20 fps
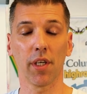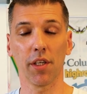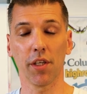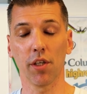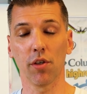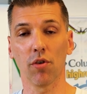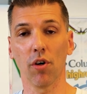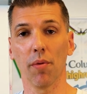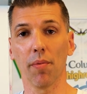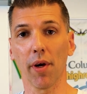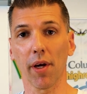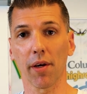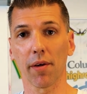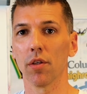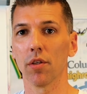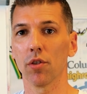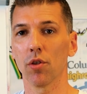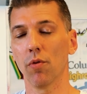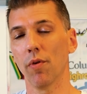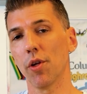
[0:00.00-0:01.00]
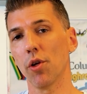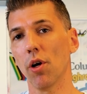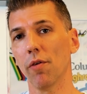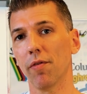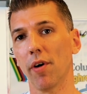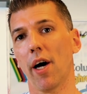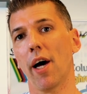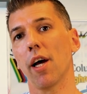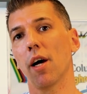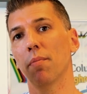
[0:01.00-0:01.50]
aerobic. So when you
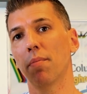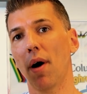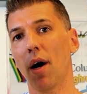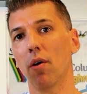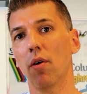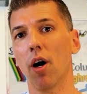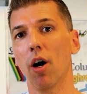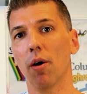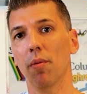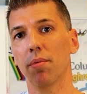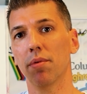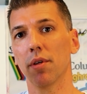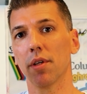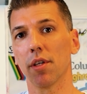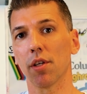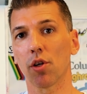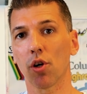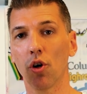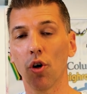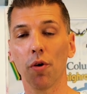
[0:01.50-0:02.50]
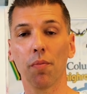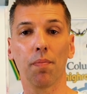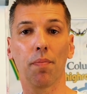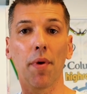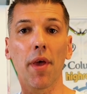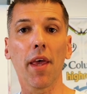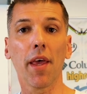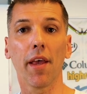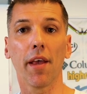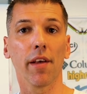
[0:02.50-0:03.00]
have a higher power output, it could
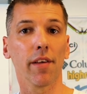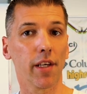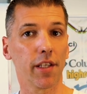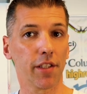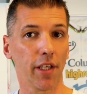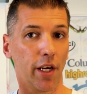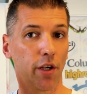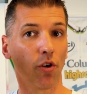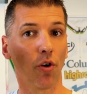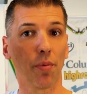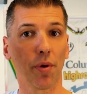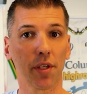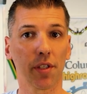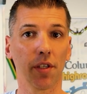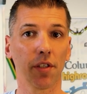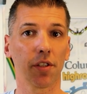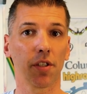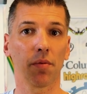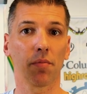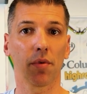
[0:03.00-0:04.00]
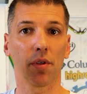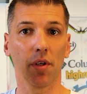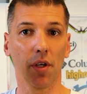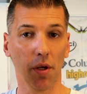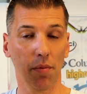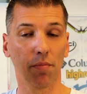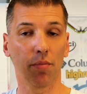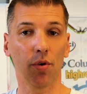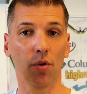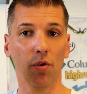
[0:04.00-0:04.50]
be that the anaerobic system
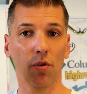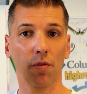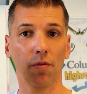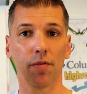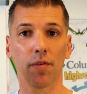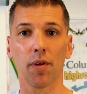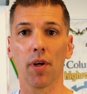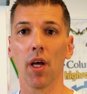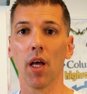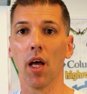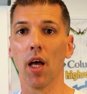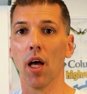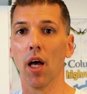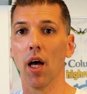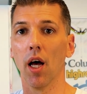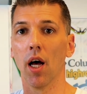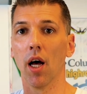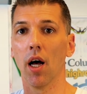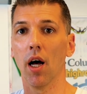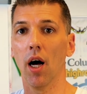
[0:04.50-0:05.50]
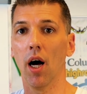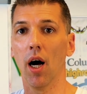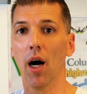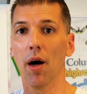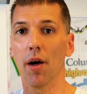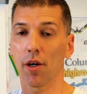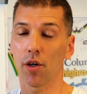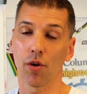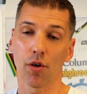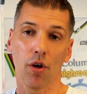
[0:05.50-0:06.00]
improved.
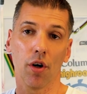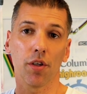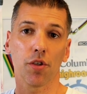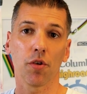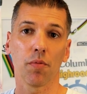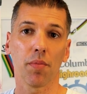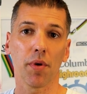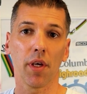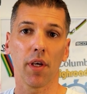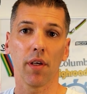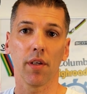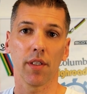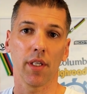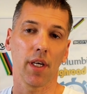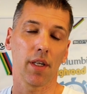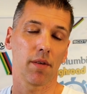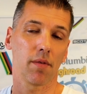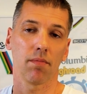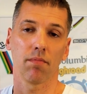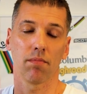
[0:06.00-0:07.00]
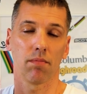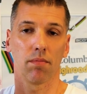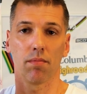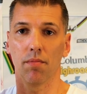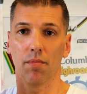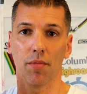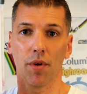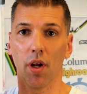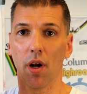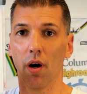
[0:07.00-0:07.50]
It could also be that,
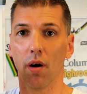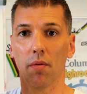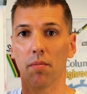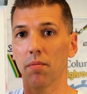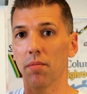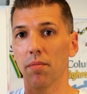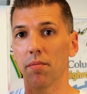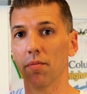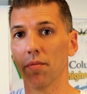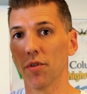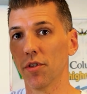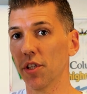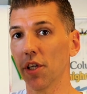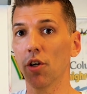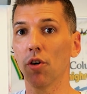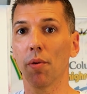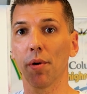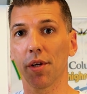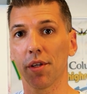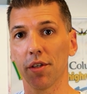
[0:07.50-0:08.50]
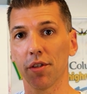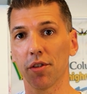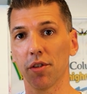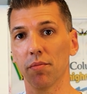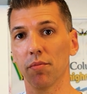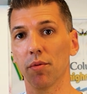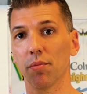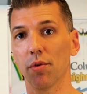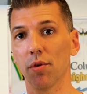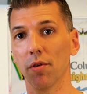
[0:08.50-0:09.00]
the aerobic
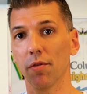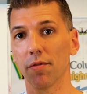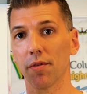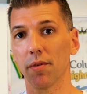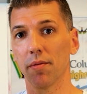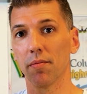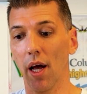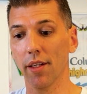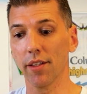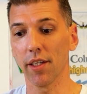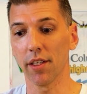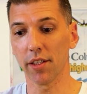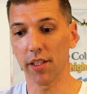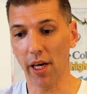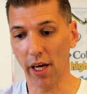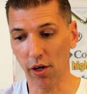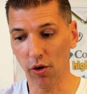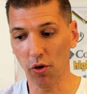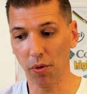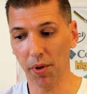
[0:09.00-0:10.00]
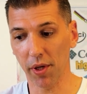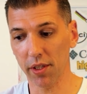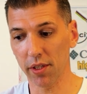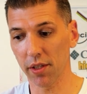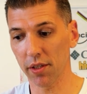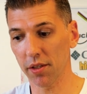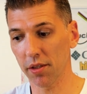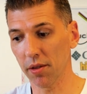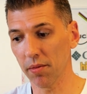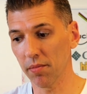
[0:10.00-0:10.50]
system improved. And then the anaerobic
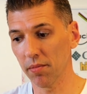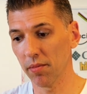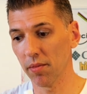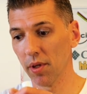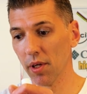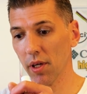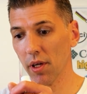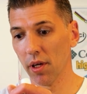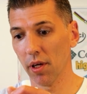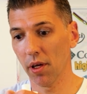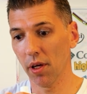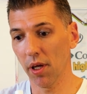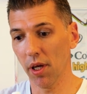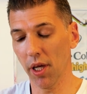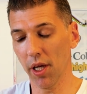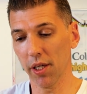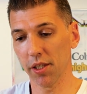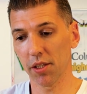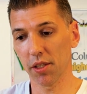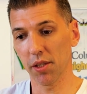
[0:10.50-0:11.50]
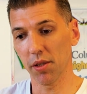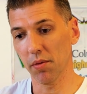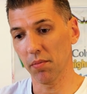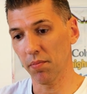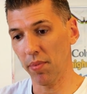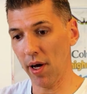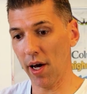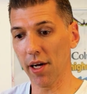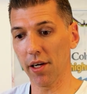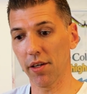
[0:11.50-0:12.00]
system is
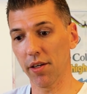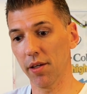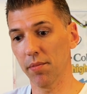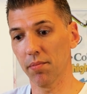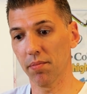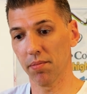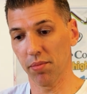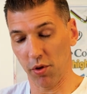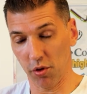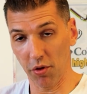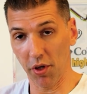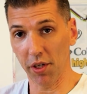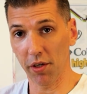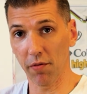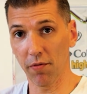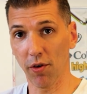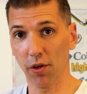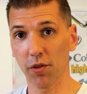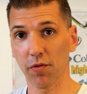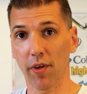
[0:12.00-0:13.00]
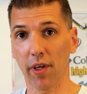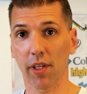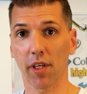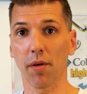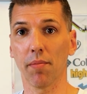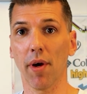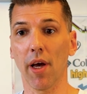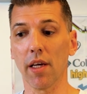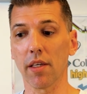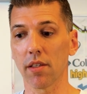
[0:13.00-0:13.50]
partly creating phosphate
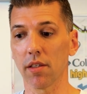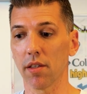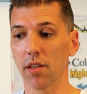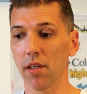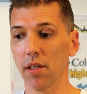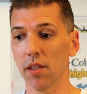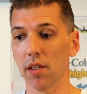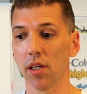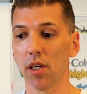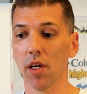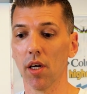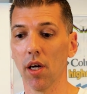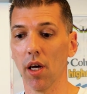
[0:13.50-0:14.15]
capacity